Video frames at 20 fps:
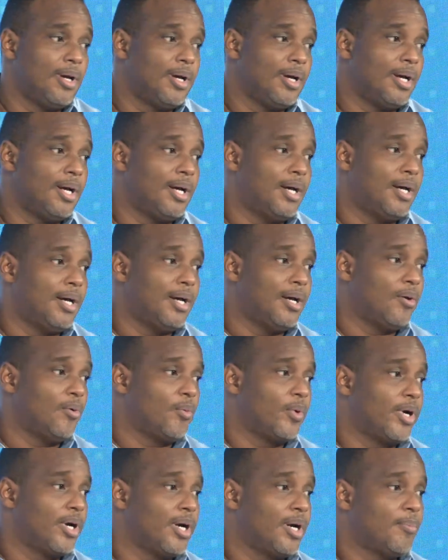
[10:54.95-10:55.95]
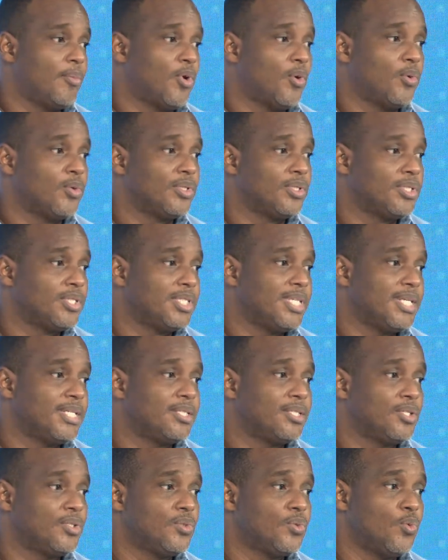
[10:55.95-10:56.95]
We're about
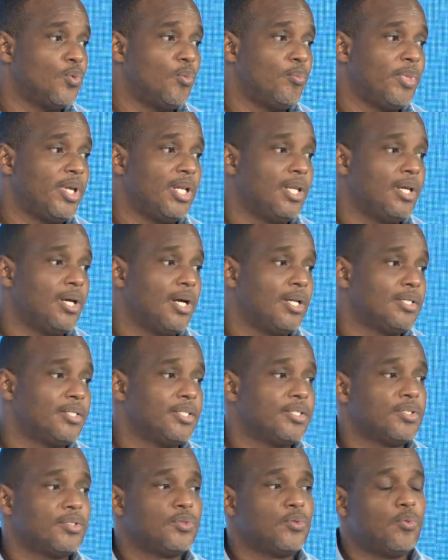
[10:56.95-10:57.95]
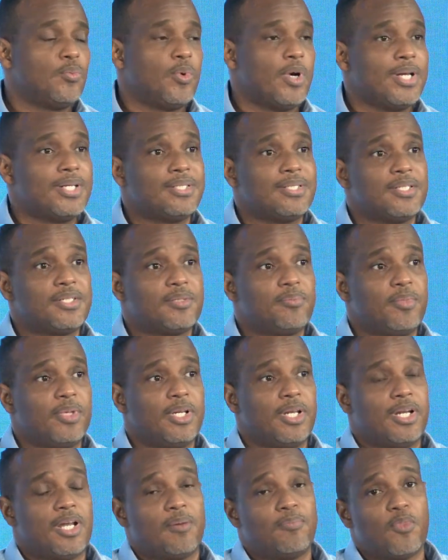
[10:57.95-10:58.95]
$62.6
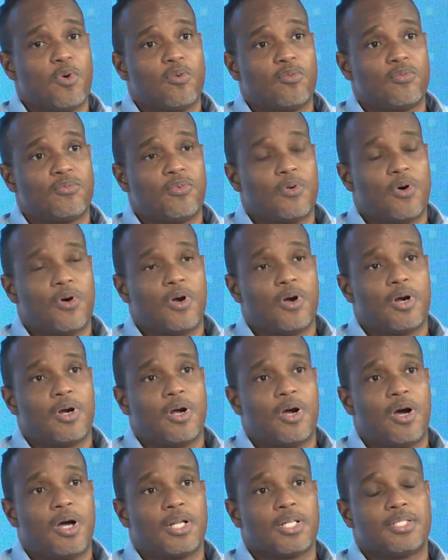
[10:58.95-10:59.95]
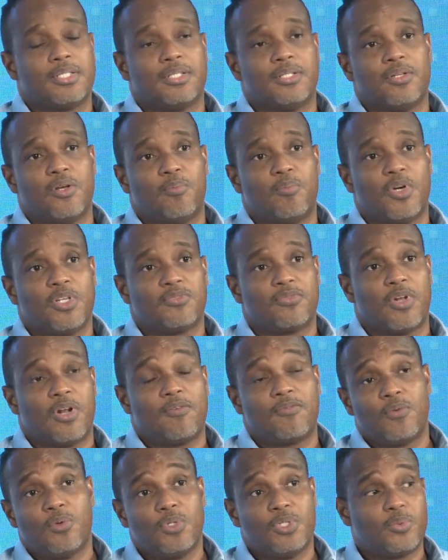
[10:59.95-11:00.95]
million above our audited numbers for a
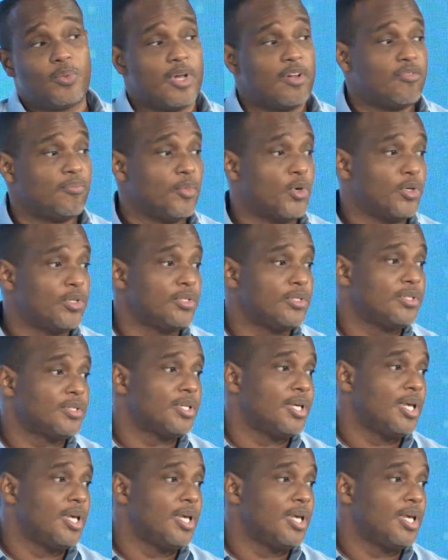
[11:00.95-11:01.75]
full 12 months.